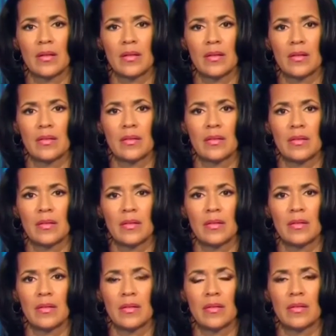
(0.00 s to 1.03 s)

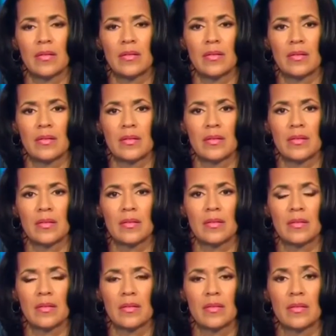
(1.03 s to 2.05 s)

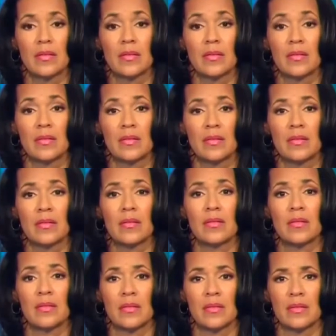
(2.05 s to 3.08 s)

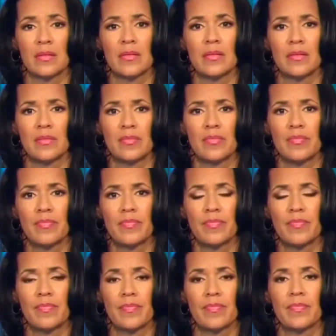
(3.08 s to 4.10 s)

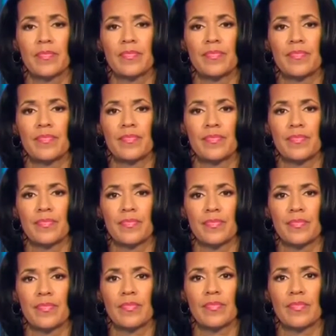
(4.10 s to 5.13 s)

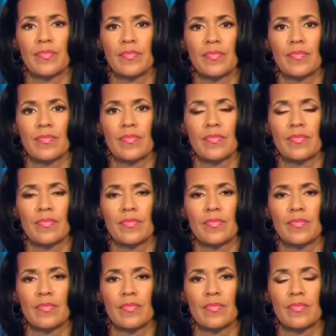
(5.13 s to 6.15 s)

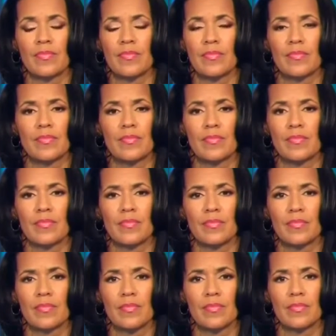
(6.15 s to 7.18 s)

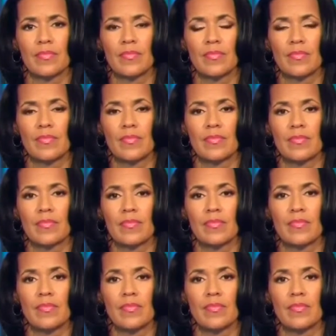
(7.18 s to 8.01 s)
[no speech]